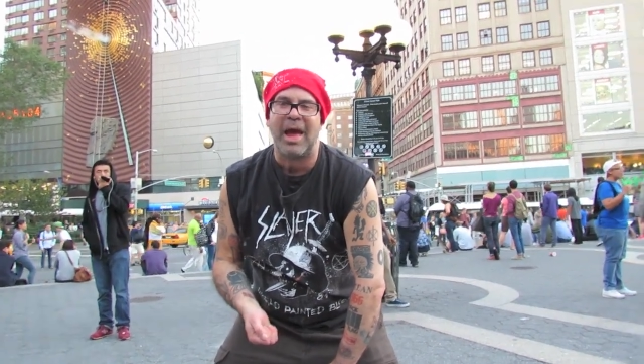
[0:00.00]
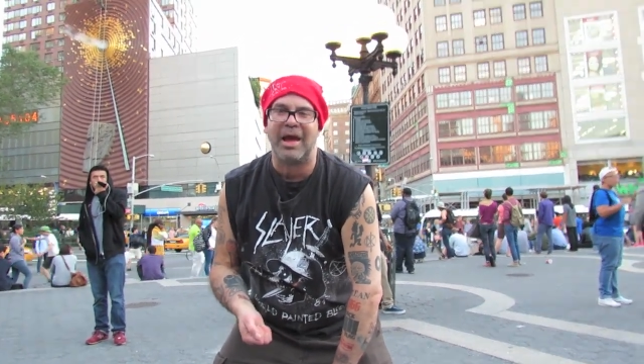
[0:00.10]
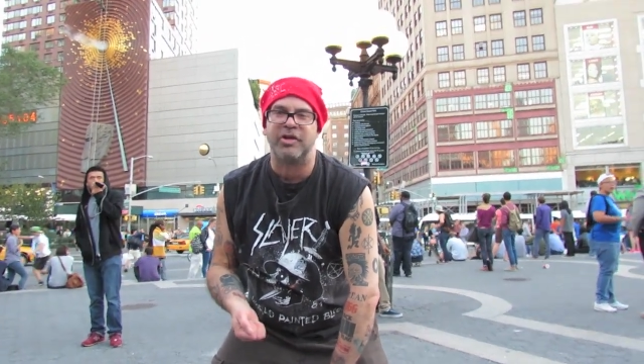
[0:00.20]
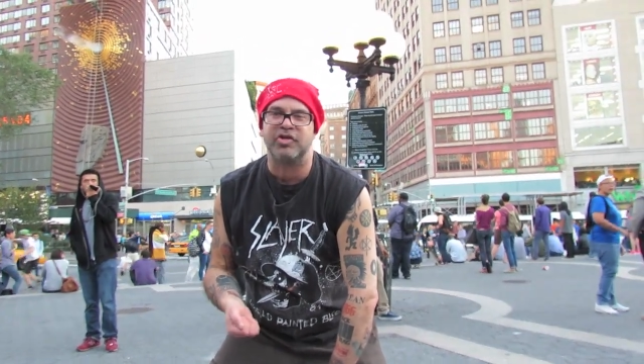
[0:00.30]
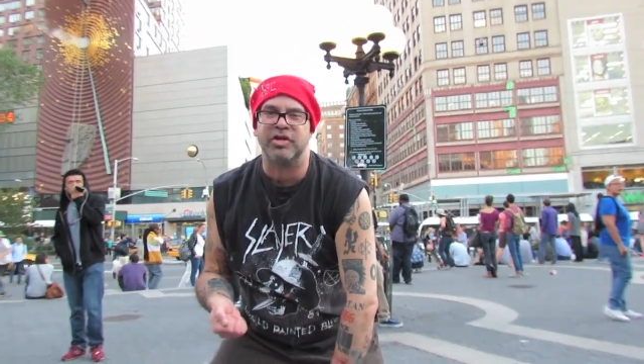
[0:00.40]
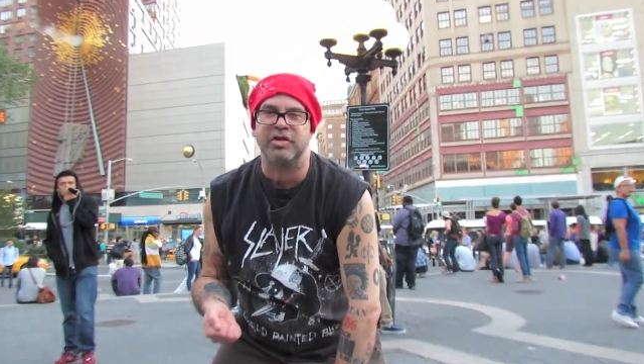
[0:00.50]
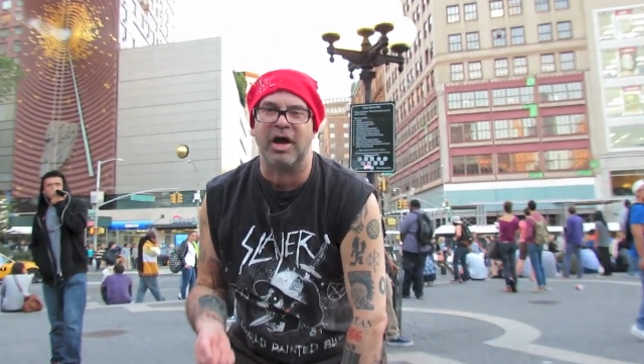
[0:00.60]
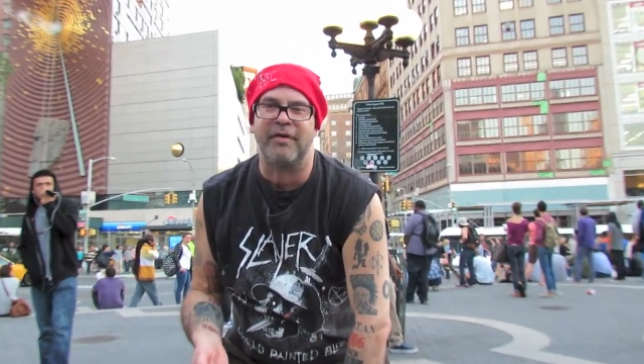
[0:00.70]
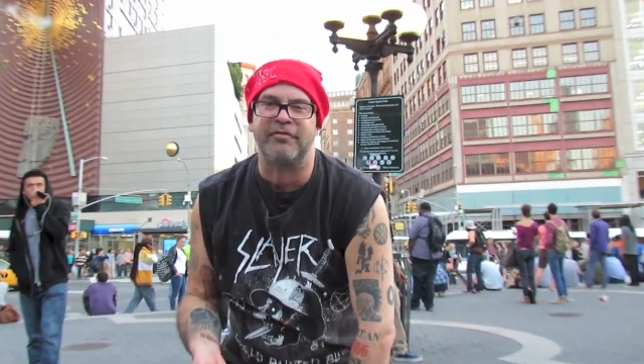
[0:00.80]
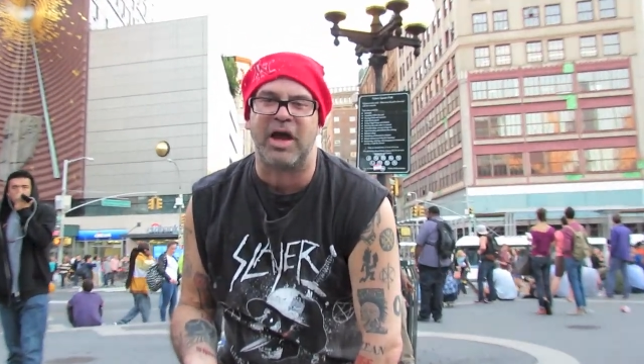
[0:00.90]
and she
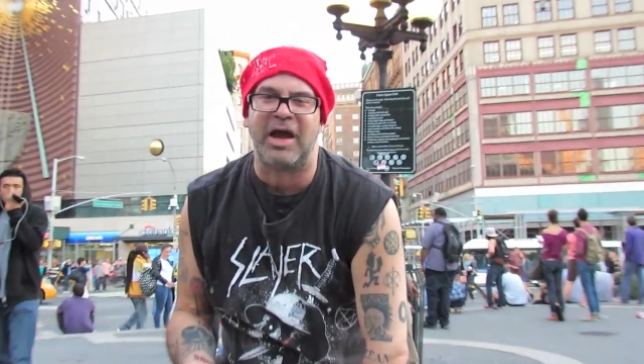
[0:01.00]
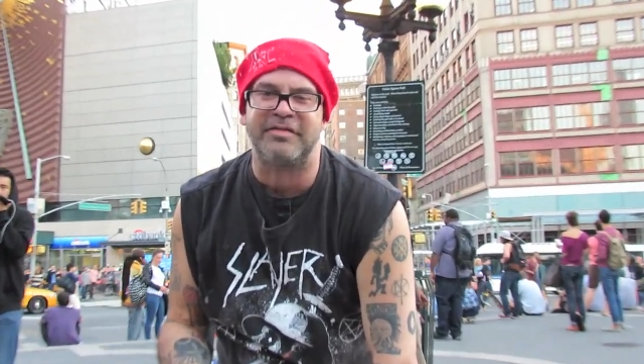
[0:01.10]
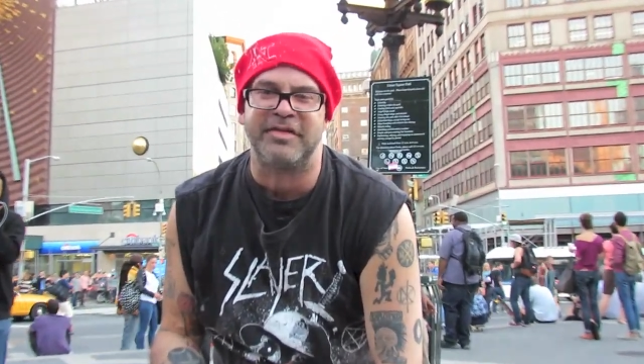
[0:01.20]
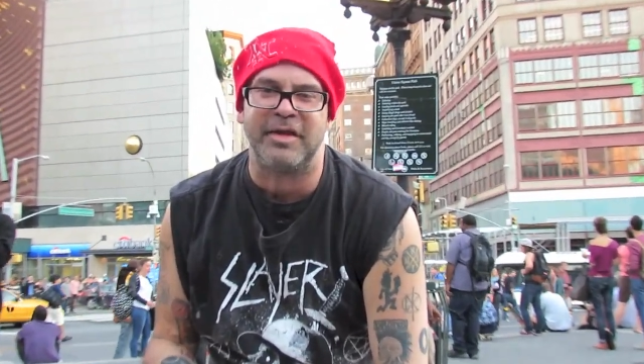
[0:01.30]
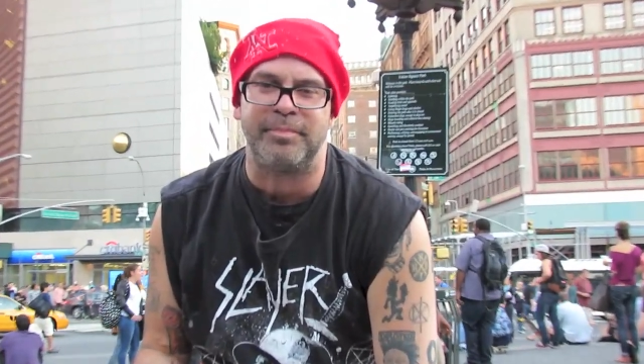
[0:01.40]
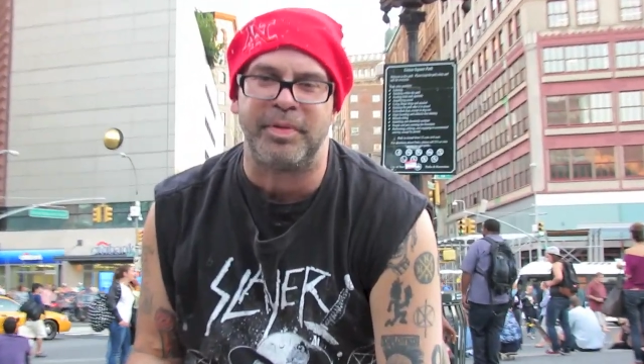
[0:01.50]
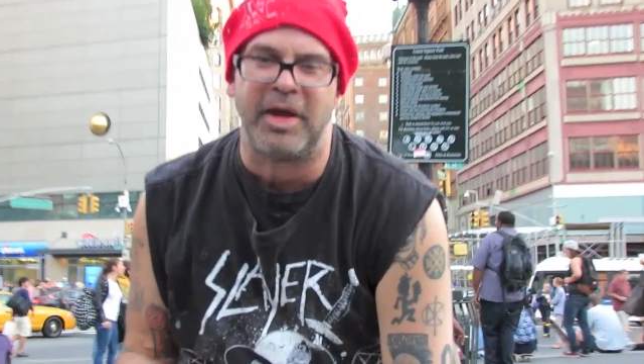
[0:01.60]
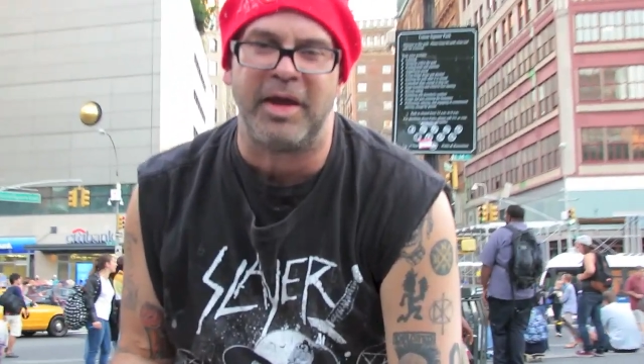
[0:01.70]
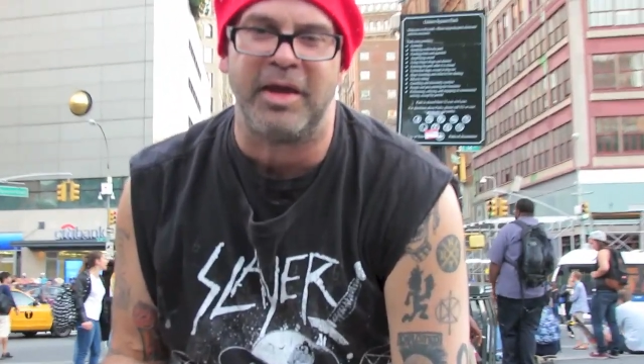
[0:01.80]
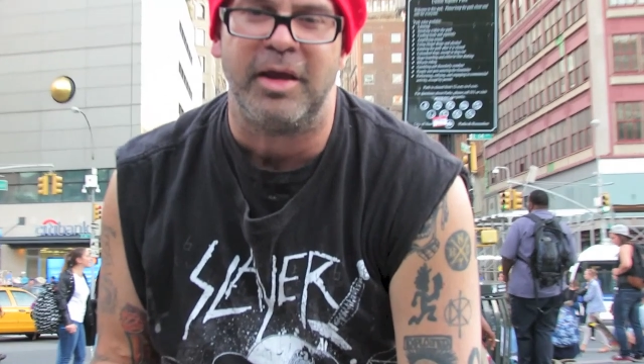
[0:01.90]
loved
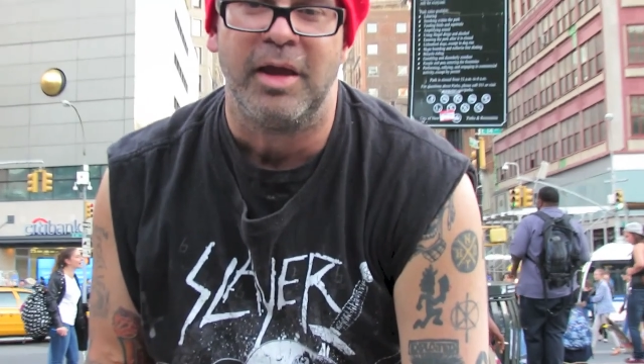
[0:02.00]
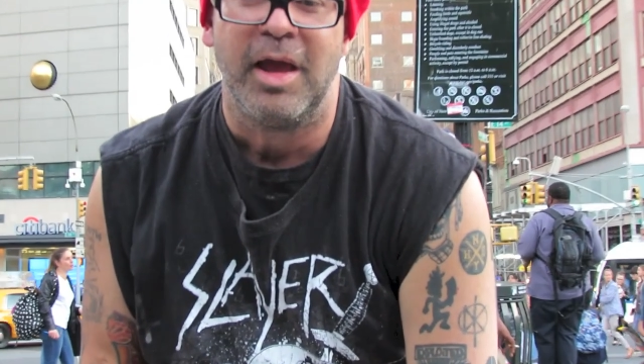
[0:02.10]
ICP,